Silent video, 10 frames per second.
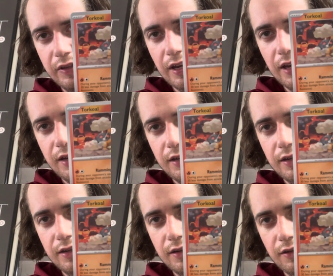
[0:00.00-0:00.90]
side
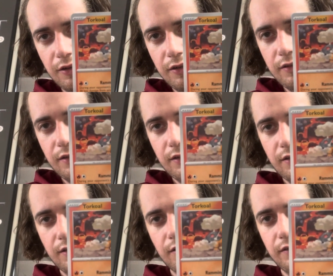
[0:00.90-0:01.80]
and earth
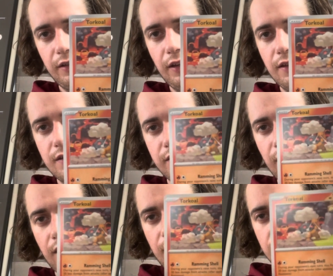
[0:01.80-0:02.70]
on the other
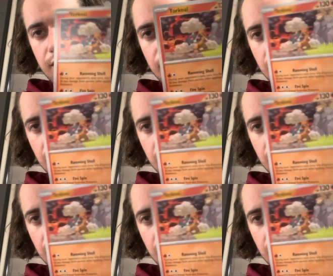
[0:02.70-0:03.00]
side.